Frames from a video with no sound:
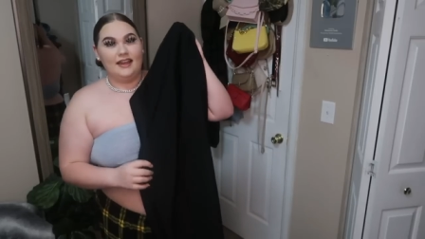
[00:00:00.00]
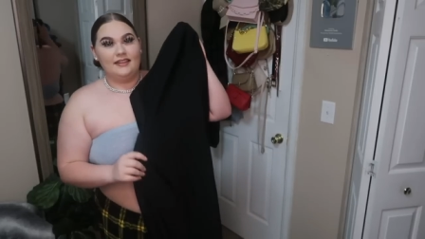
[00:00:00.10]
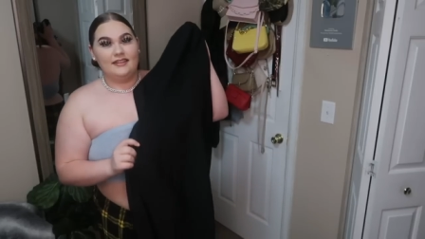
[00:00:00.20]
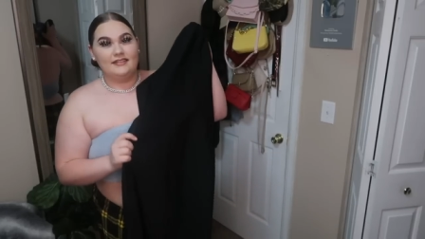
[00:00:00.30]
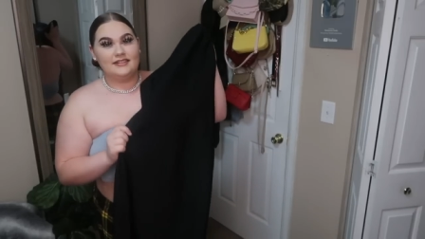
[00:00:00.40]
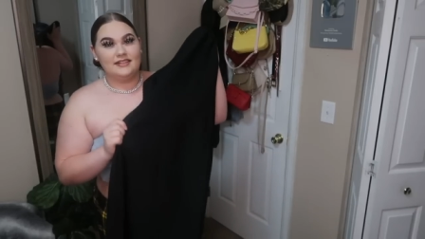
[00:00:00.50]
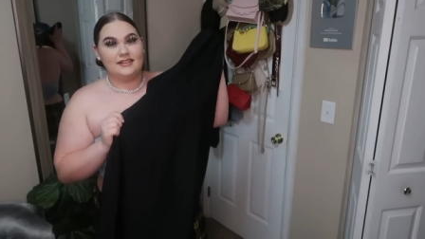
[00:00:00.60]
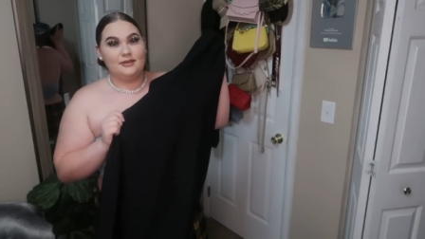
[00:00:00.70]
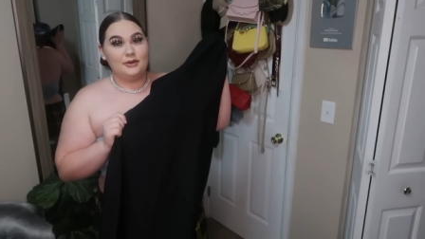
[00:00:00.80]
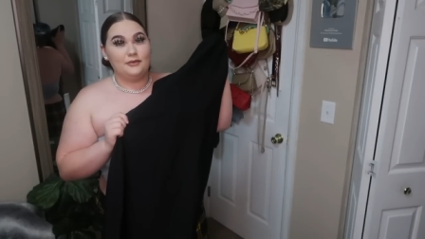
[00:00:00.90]
I think this is
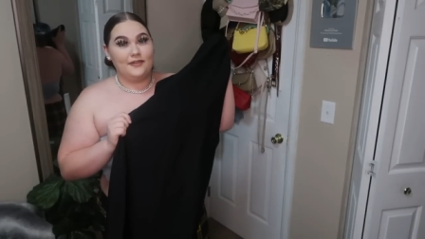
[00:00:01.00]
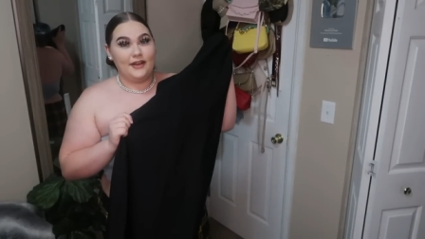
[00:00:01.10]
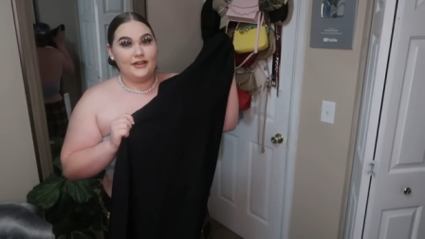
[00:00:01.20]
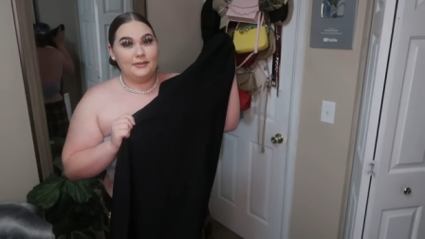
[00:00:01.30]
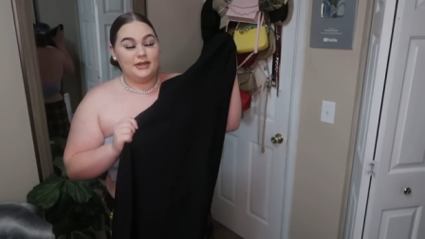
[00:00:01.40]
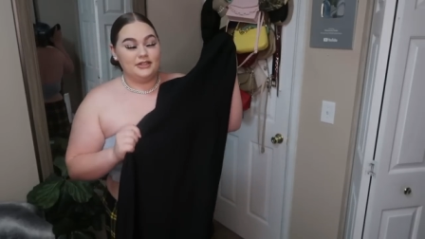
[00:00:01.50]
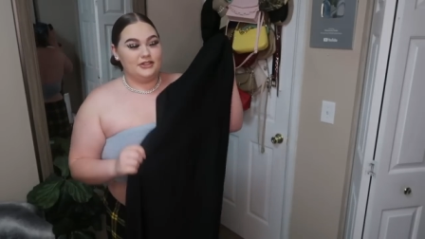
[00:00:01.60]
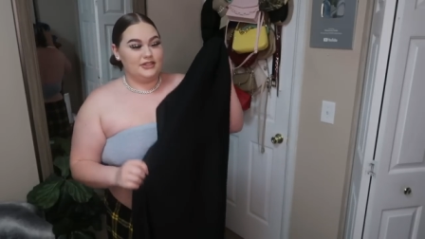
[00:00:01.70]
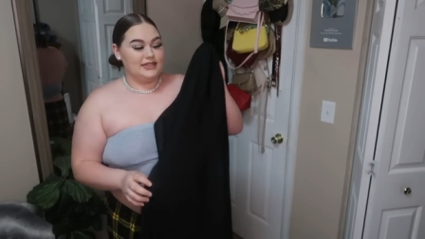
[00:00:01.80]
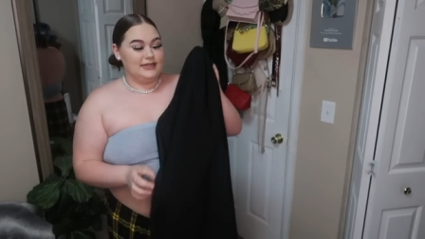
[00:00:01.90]
gonna be very
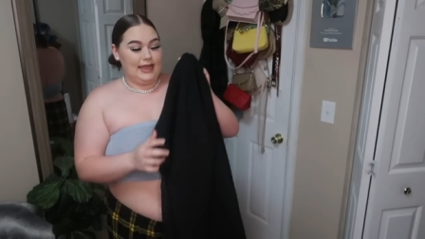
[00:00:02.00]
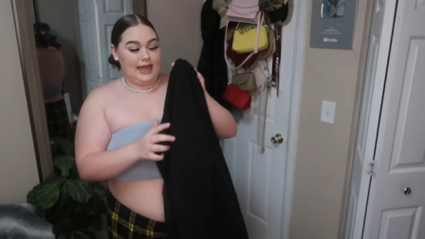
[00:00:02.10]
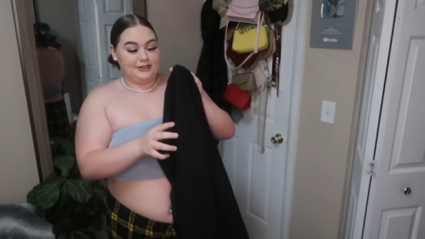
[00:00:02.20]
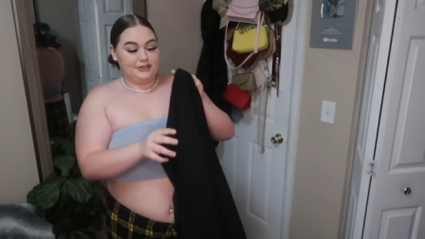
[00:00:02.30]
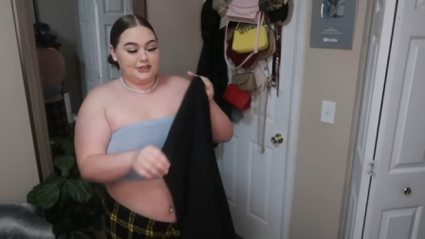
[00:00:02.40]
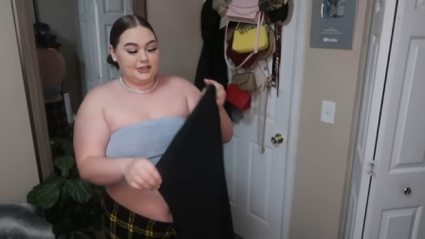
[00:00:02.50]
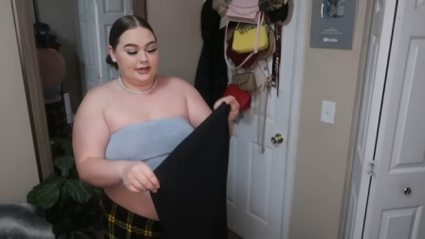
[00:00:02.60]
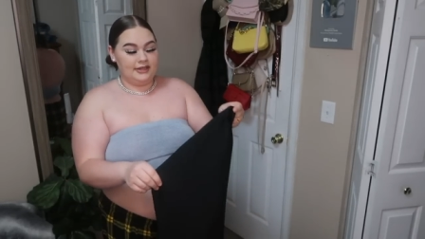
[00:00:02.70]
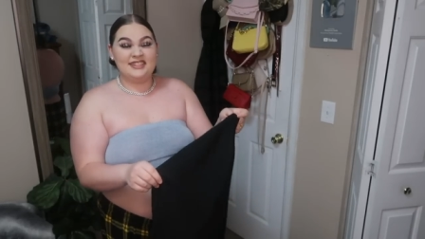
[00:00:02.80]
much Snatch,